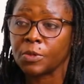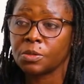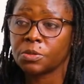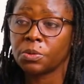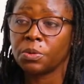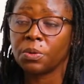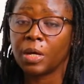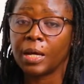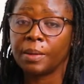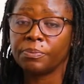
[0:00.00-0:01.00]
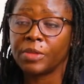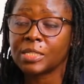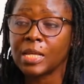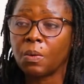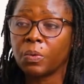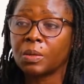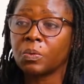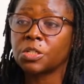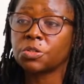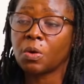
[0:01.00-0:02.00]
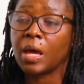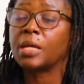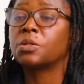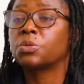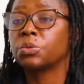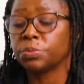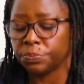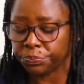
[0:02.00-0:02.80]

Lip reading: So that's how we try to